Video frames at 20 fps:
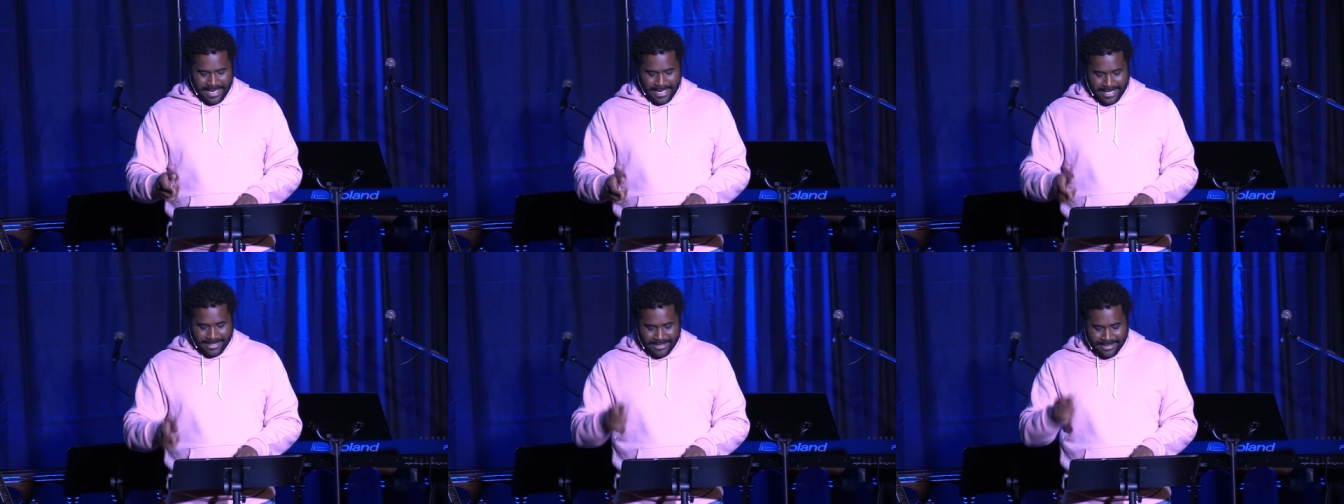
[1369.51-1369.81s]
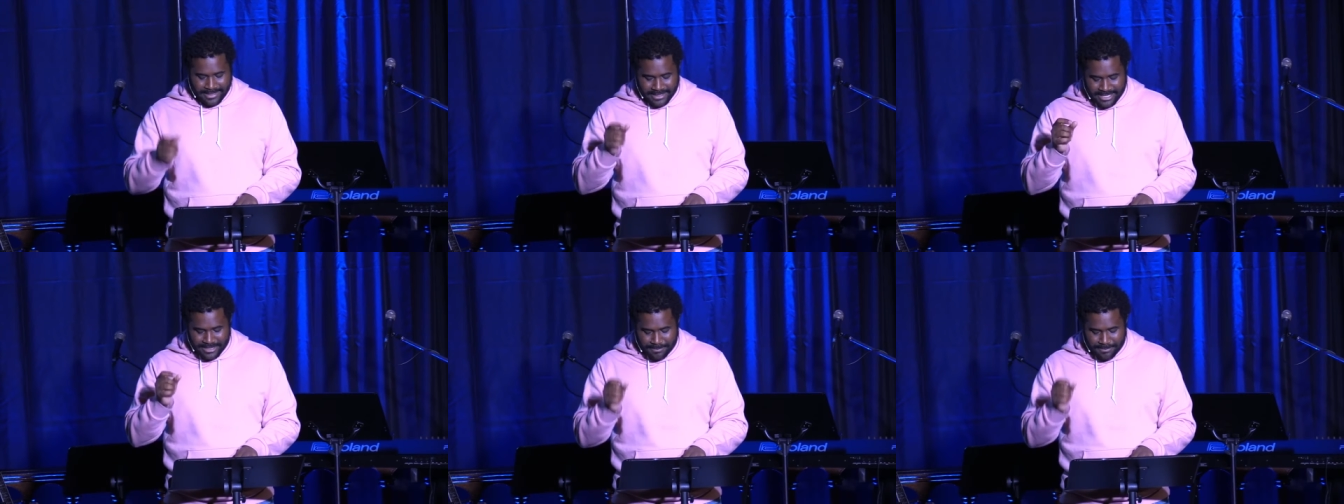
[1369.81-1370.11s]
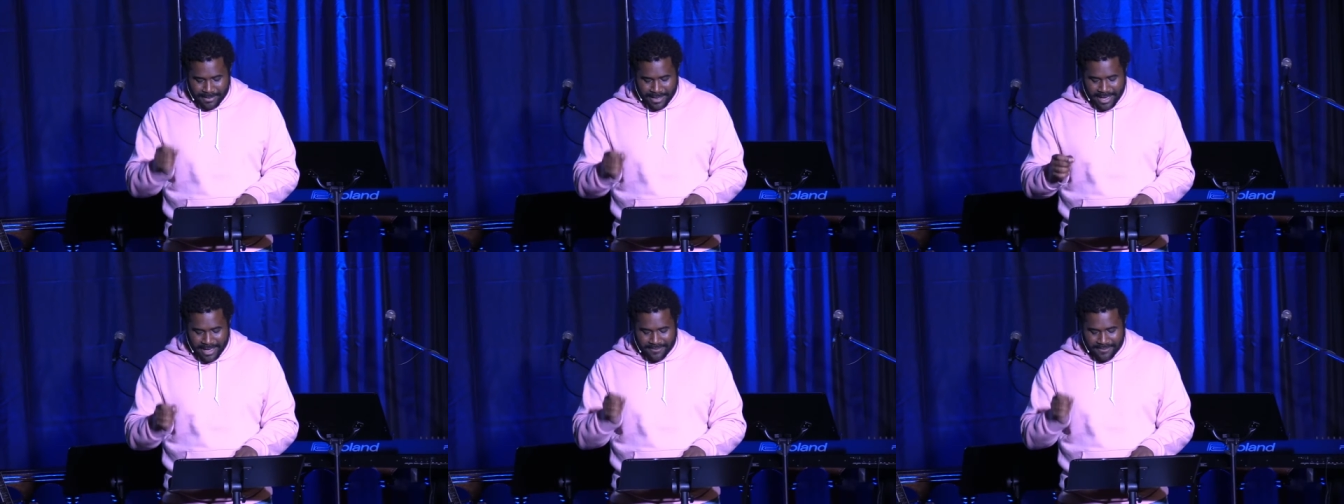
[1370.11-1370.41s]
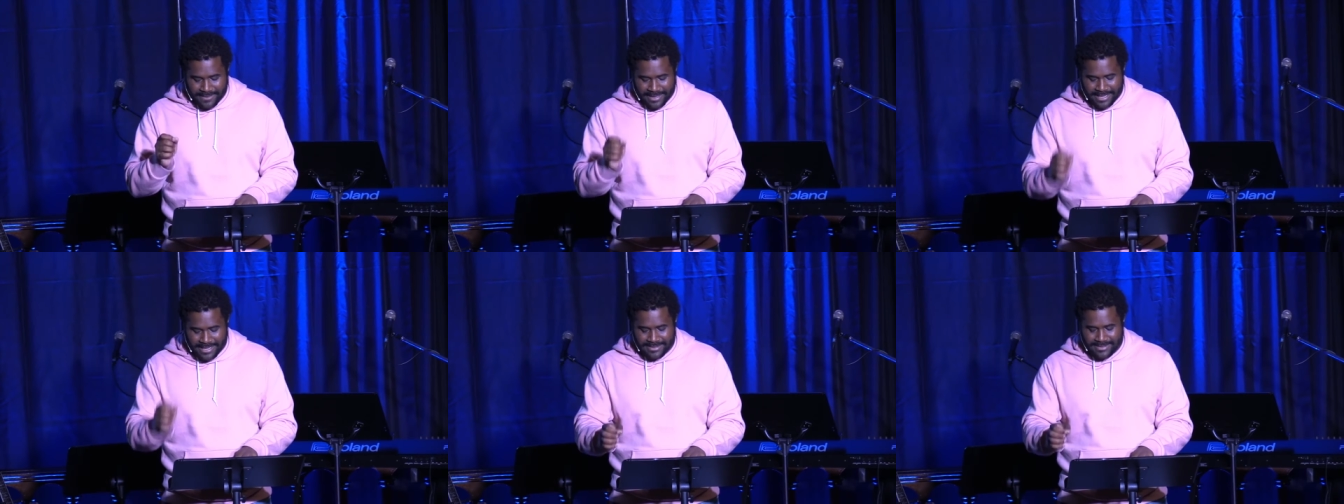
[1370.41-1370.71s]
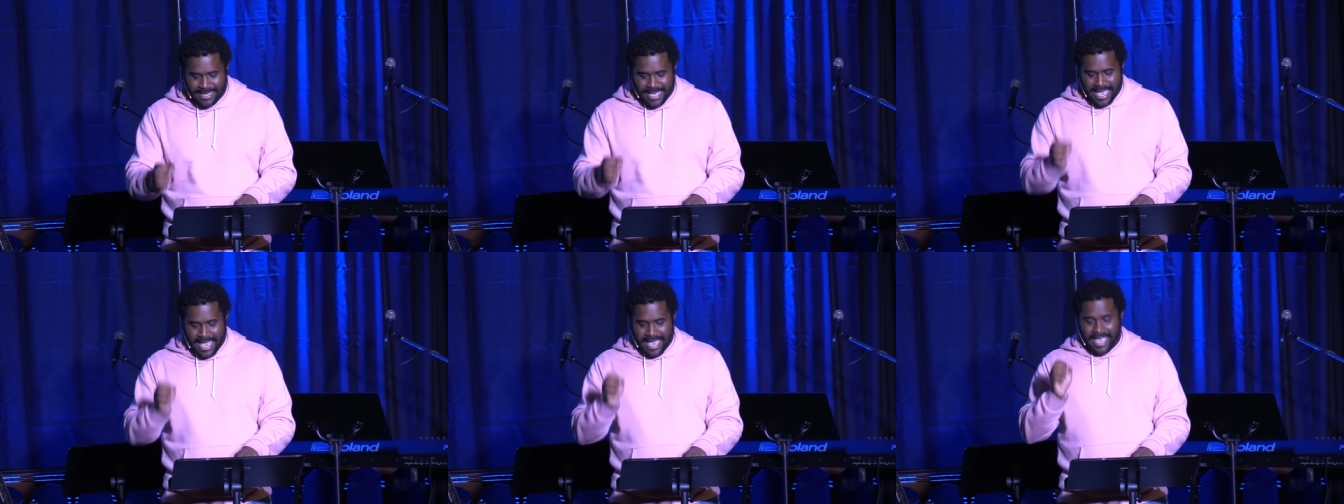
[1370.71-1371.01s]
It's a display of
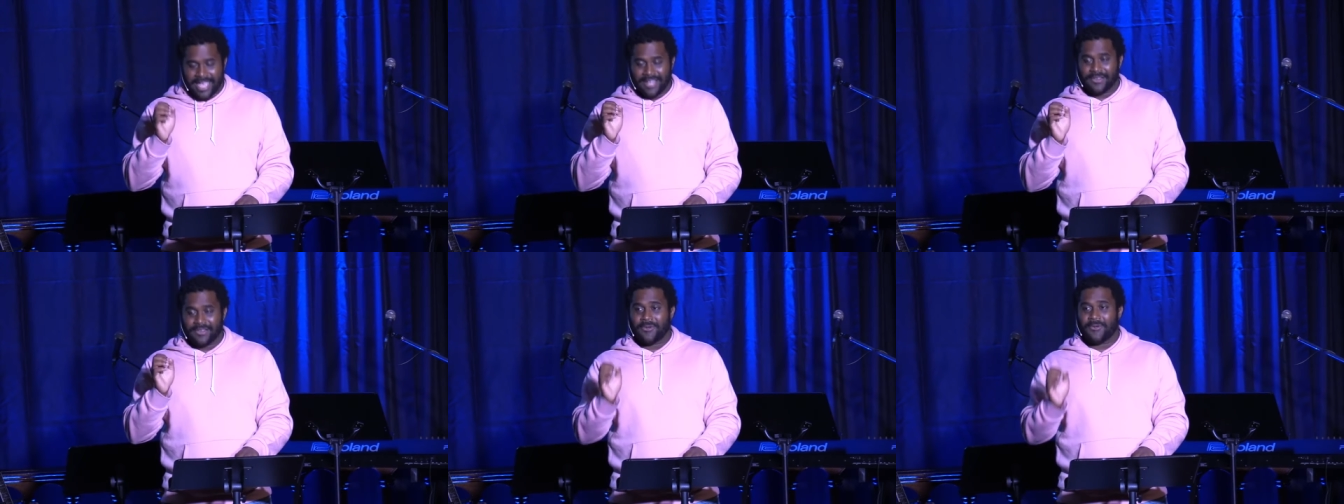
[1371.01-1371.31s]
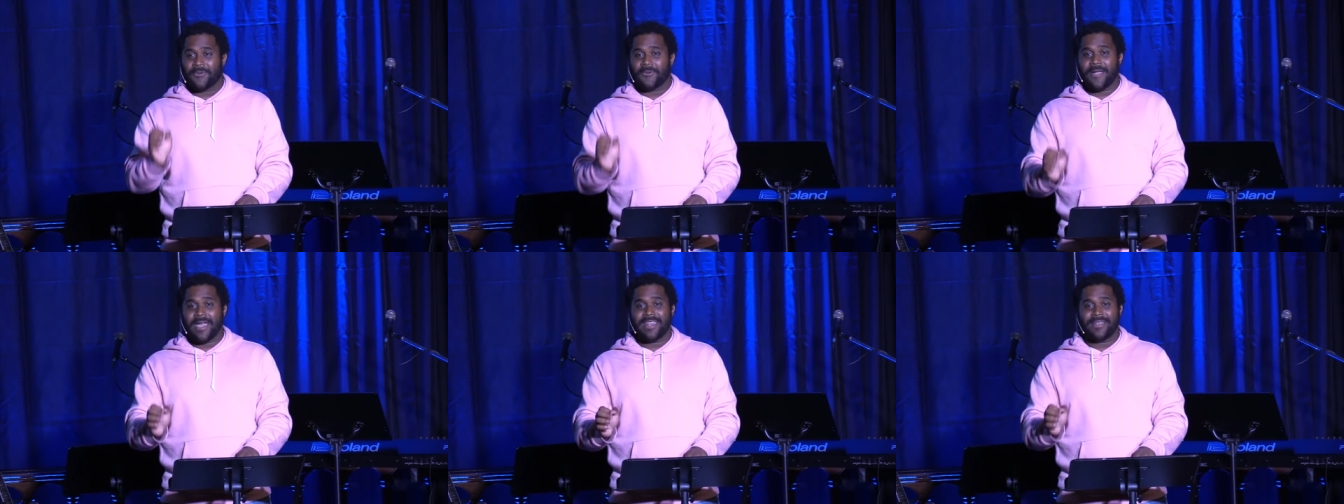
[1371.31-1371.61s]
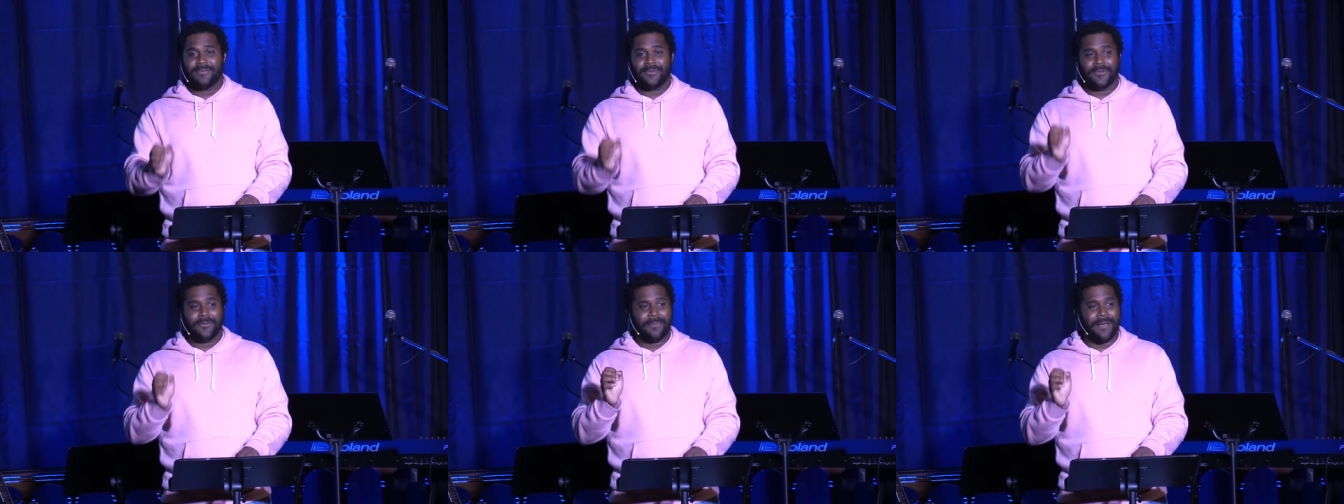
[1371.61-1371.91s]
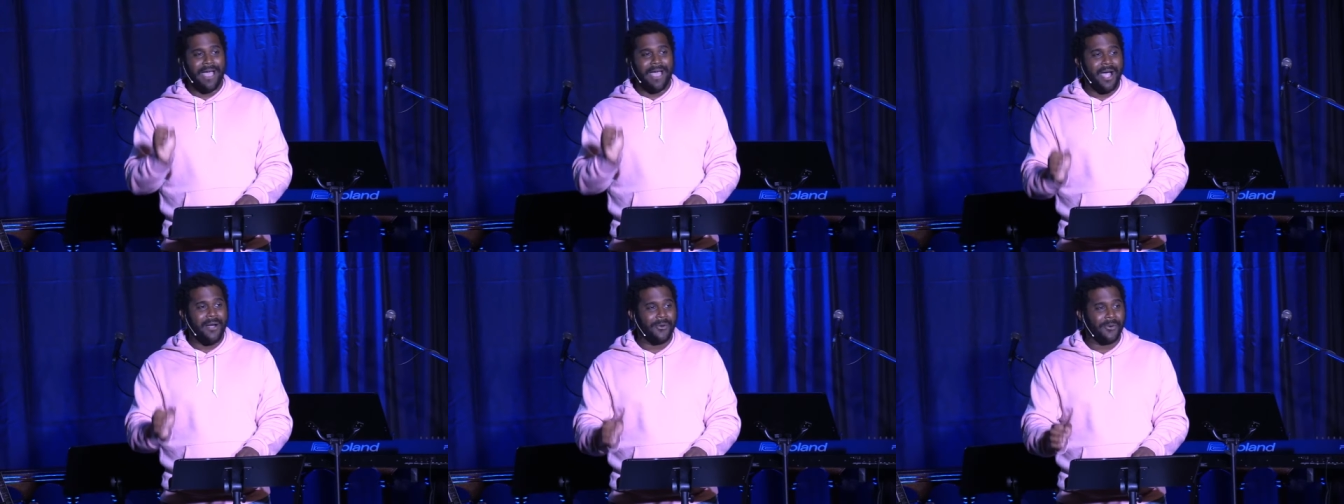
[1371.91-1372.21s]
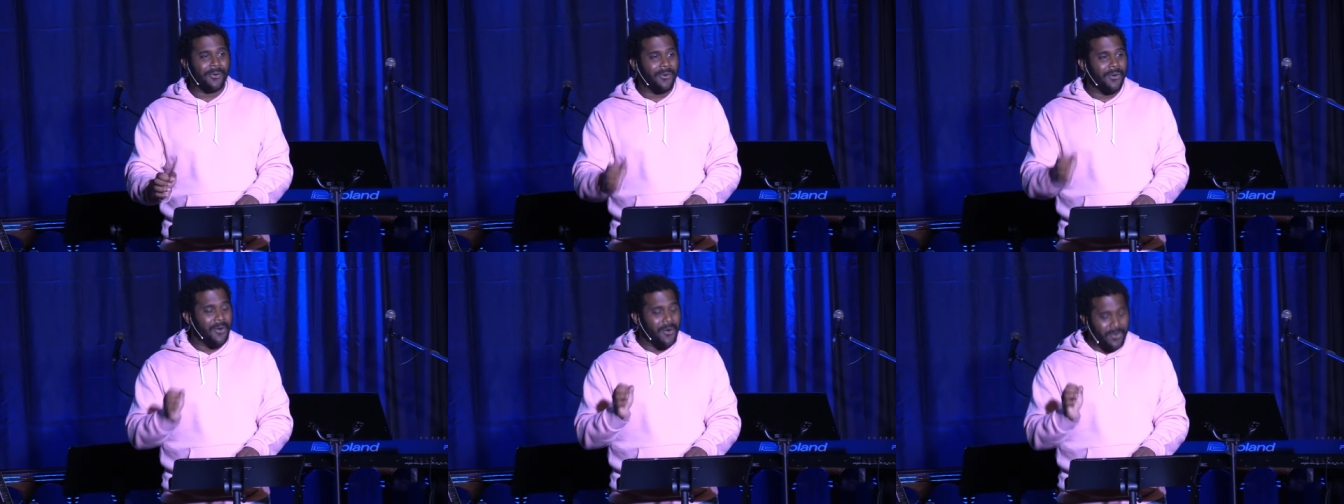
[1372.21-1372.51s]
his incredible
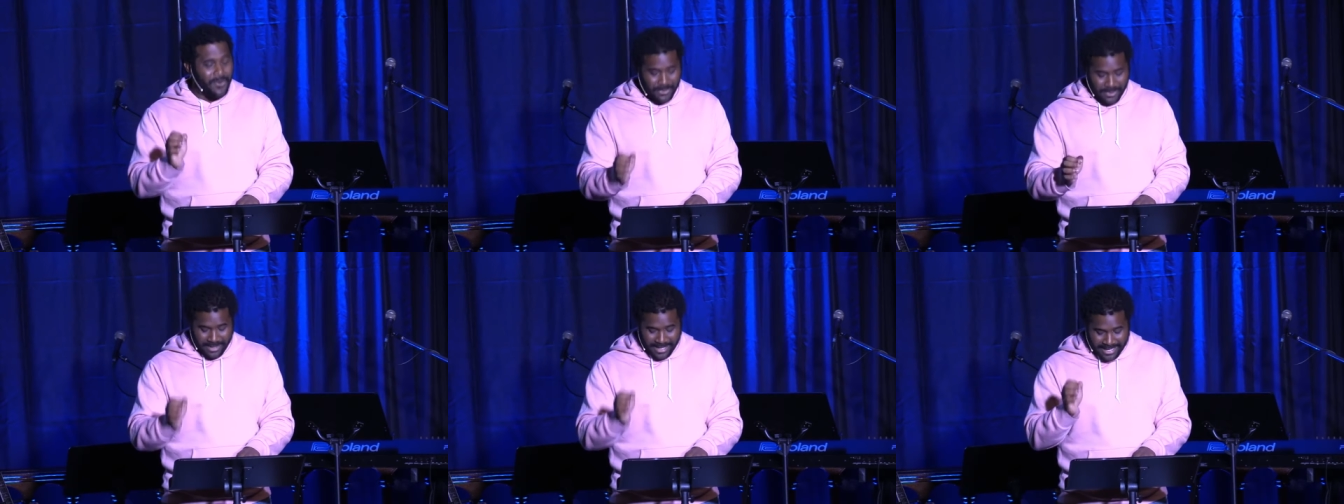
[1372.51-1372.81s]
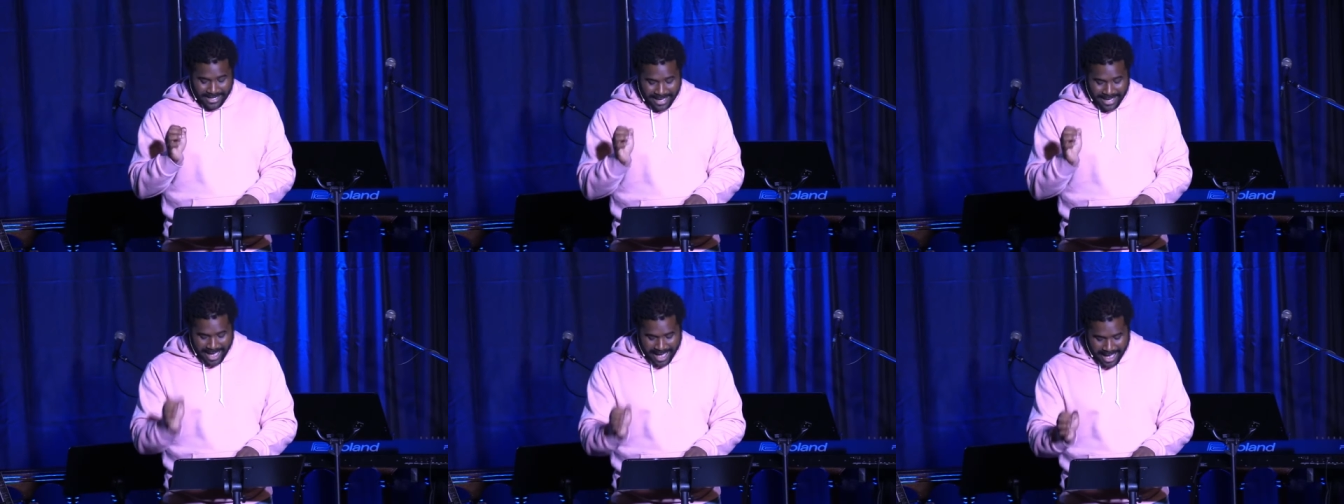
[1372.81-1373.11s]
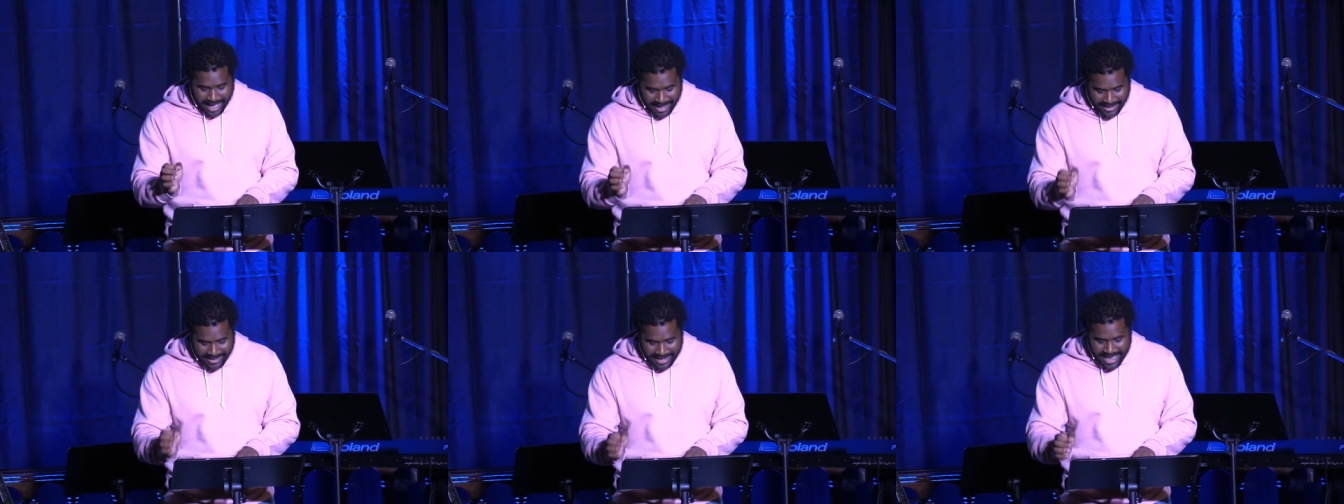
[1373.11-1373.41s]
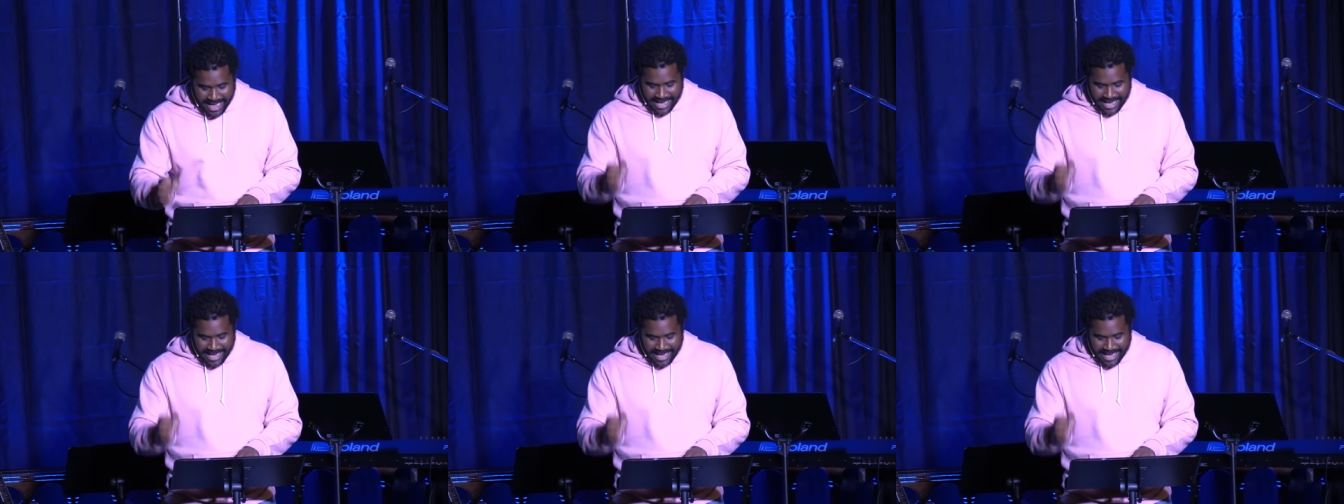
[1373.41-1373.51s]
power. Only God